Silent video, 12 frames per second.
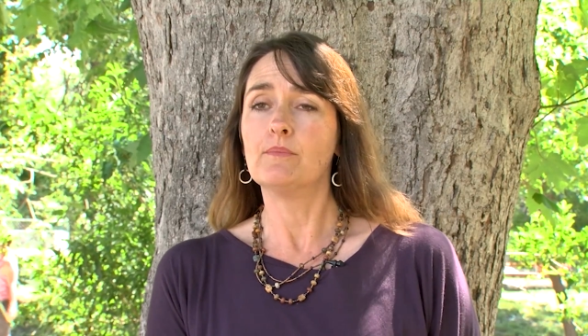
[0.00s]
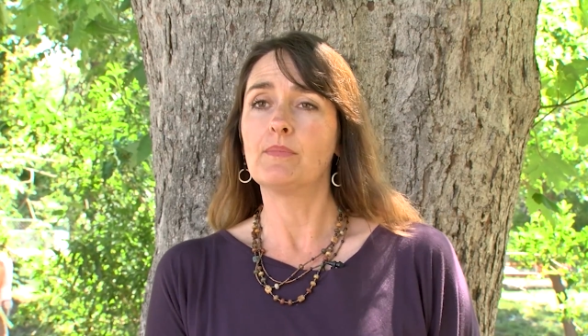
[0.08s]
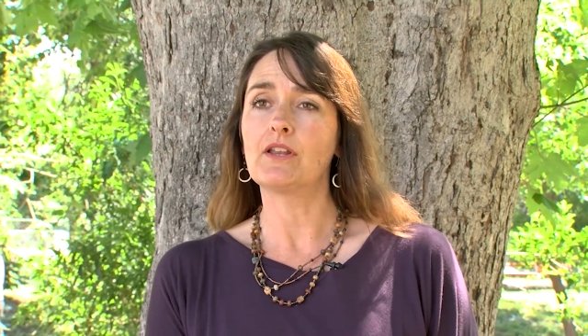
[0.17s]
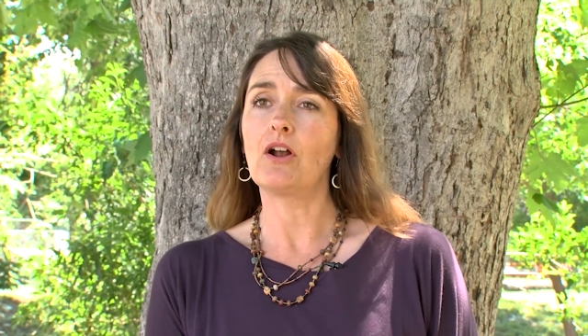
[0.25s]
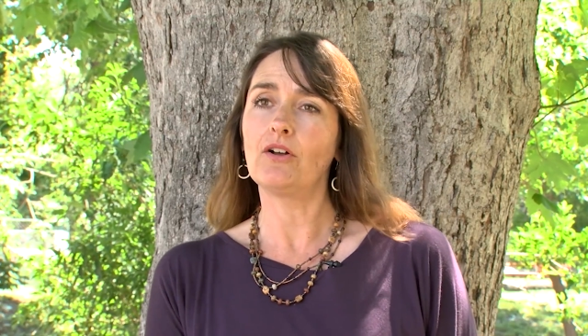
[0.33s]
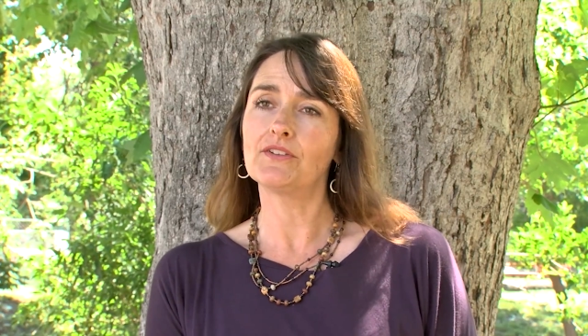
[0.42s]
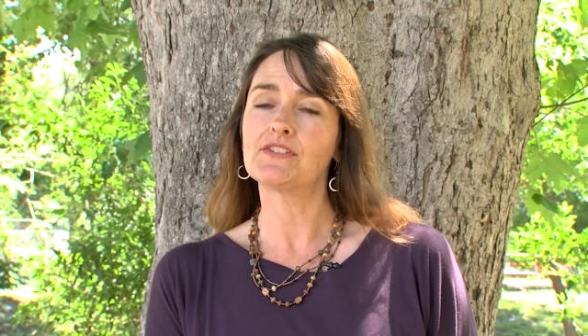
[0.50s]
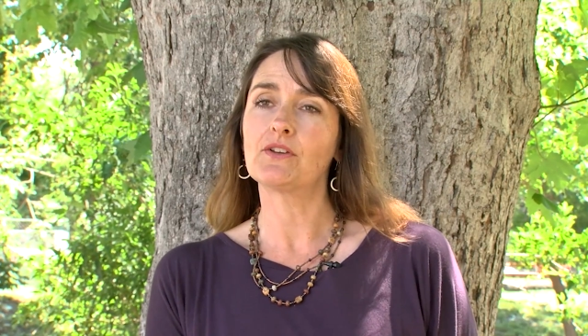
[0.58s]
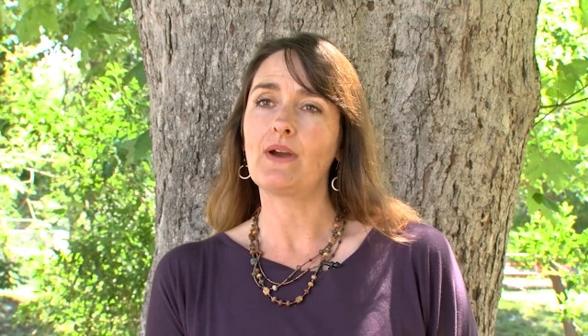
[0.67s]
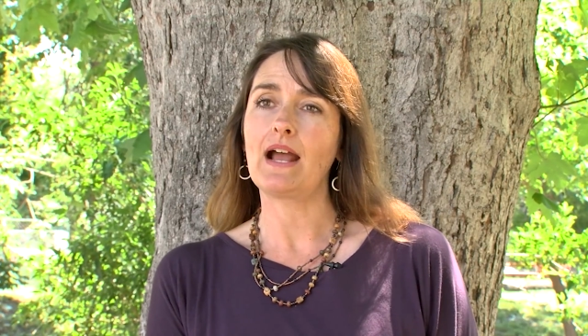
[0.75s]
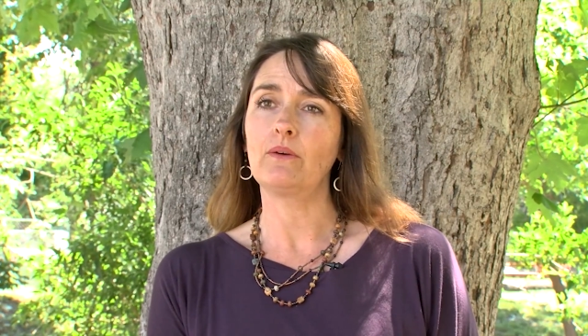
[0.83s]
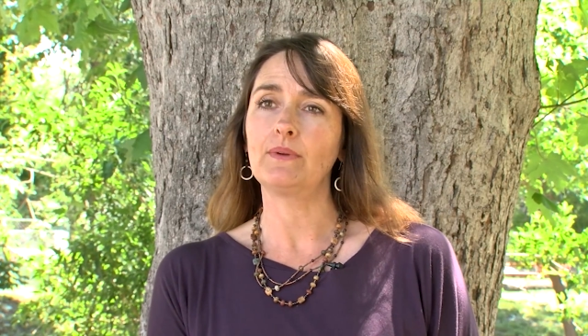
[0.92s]
but
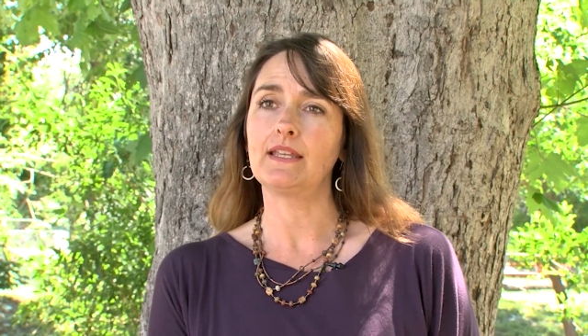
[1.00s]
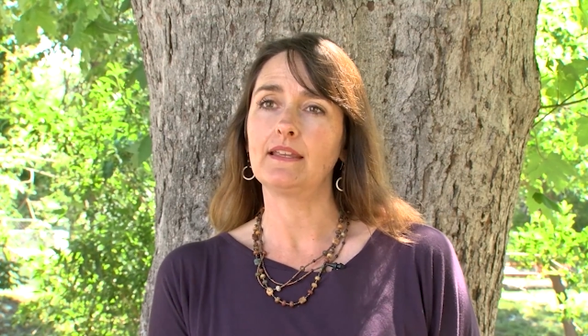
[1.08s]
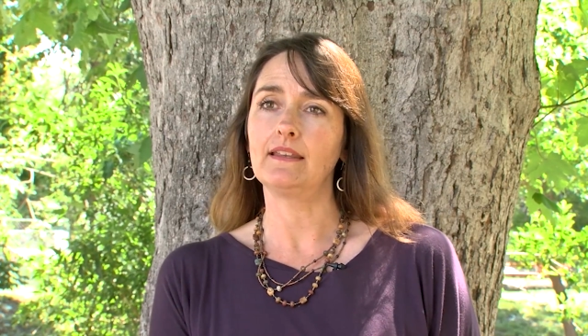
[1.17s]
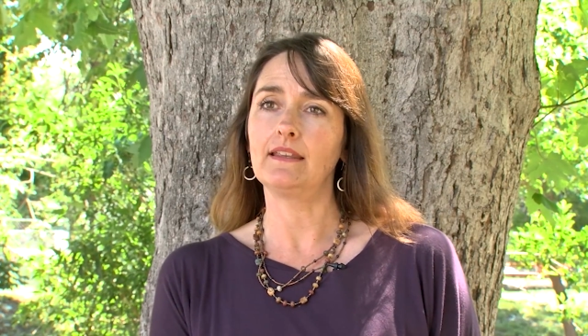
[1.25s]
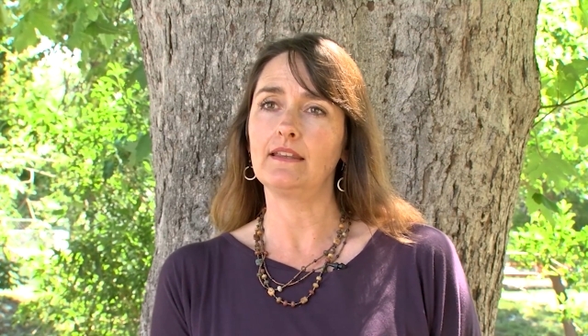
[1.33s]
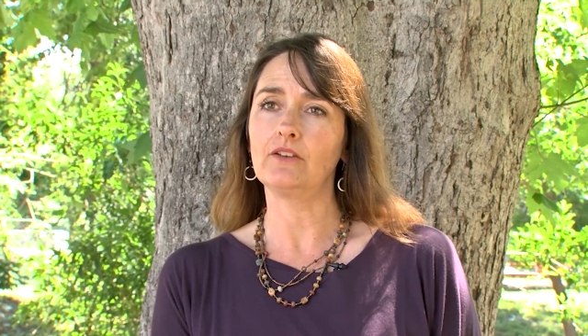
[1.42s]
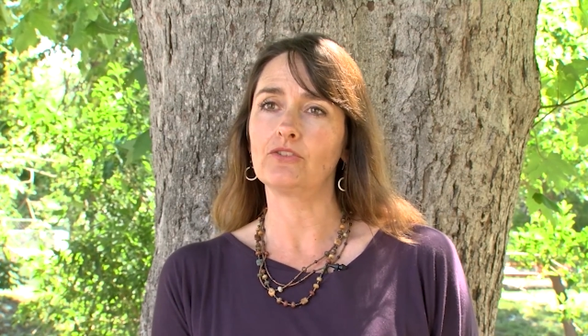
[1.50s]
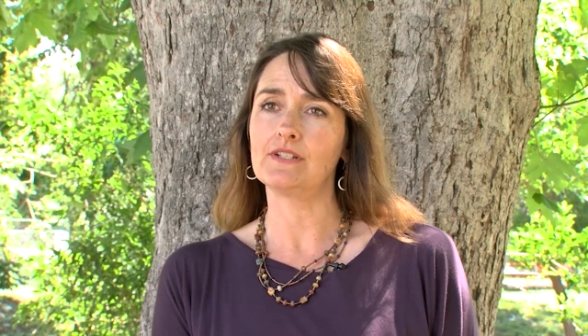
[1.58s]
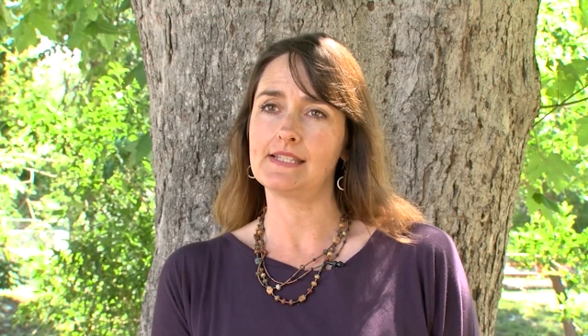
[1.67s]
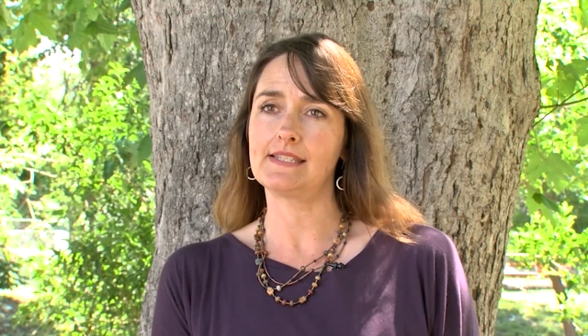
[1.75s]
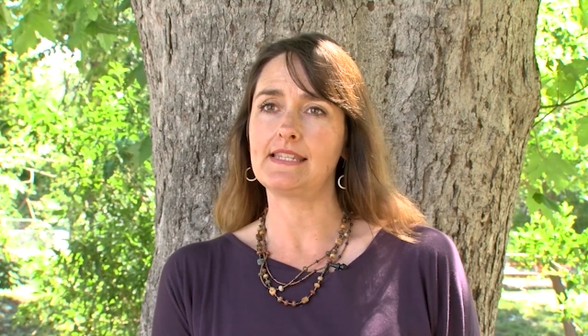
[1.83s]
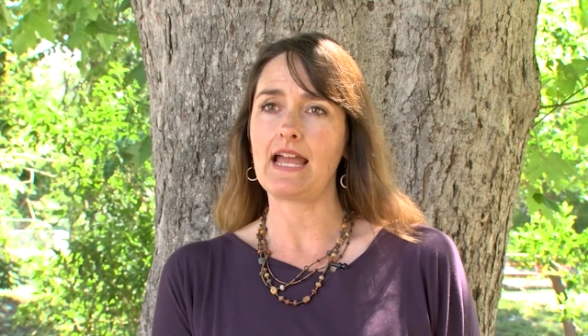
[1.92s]
also how we can
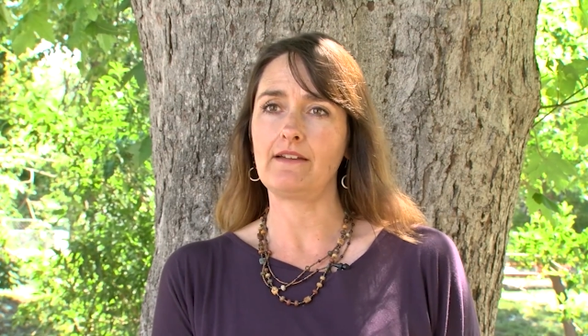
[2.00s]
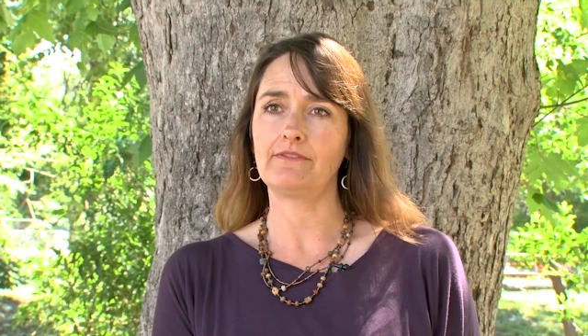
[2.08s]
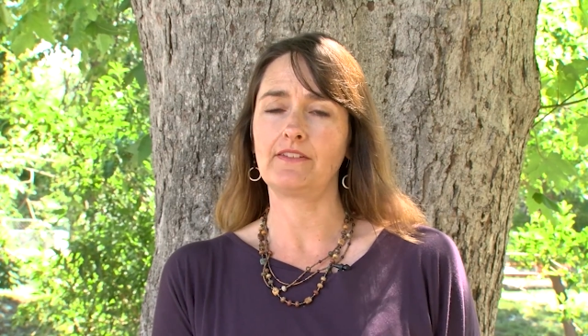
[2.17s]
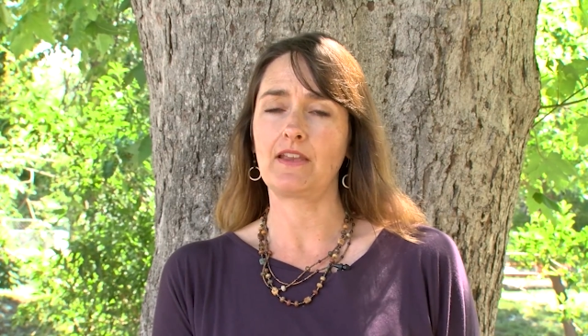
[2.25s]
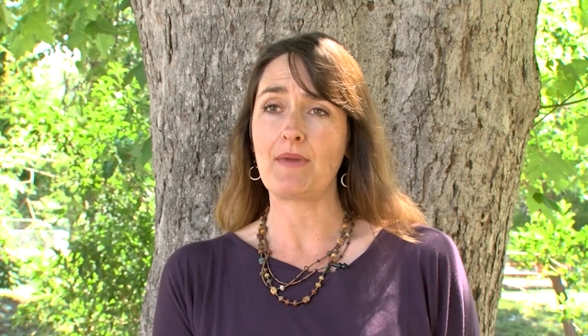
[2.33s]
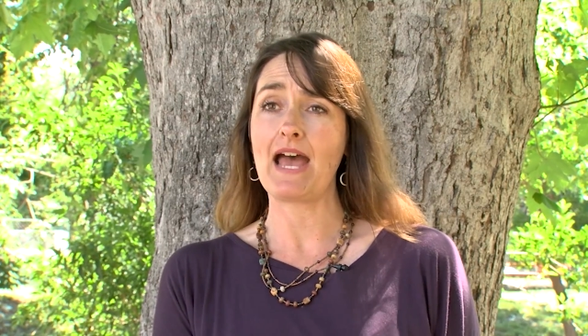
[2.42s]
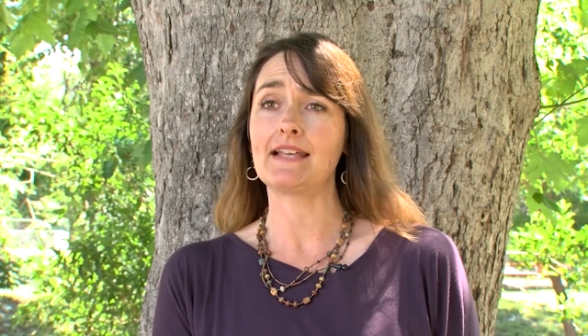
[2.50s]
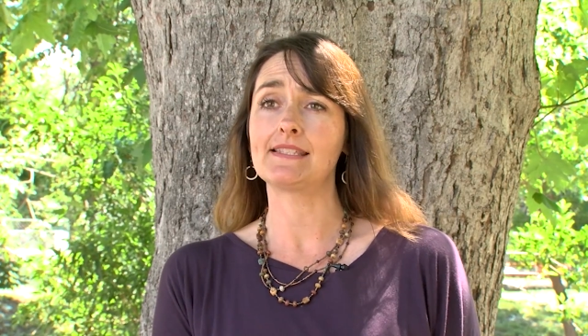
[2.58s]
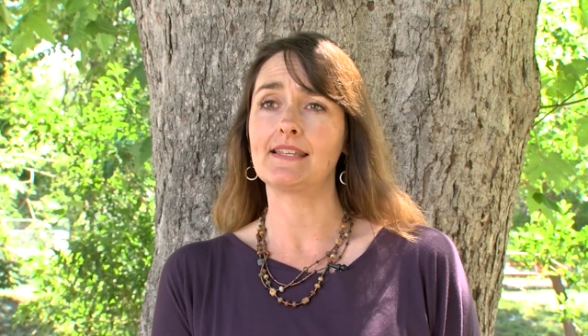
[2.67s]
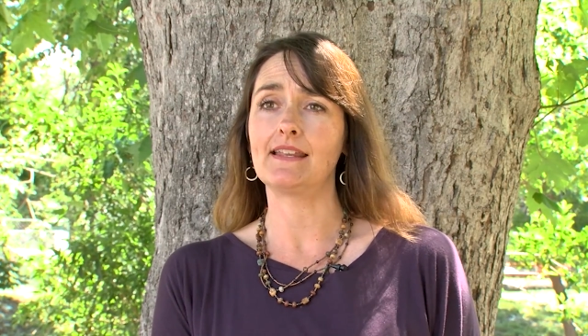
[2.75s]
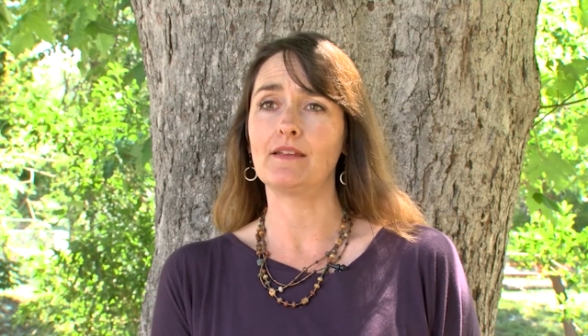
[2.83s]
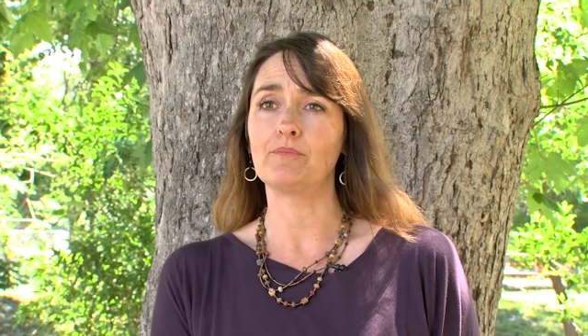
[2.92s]
increase staff
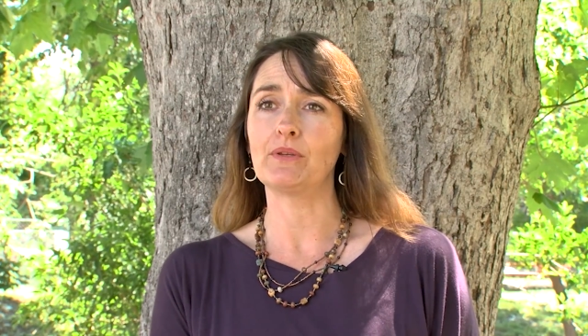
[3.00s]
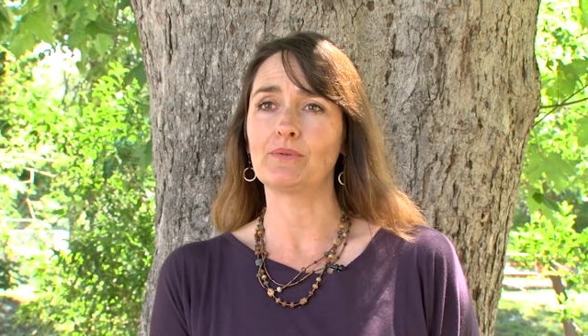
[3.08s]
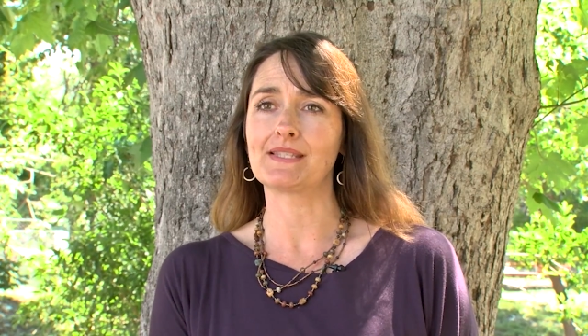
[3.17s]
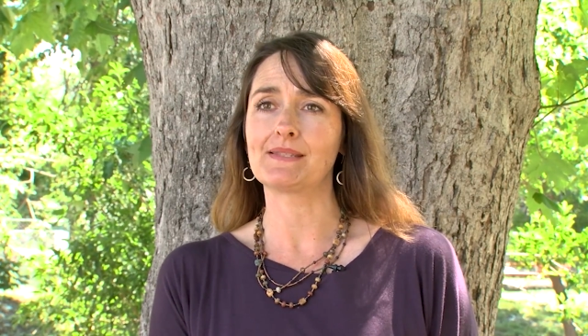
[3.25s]
capacity and be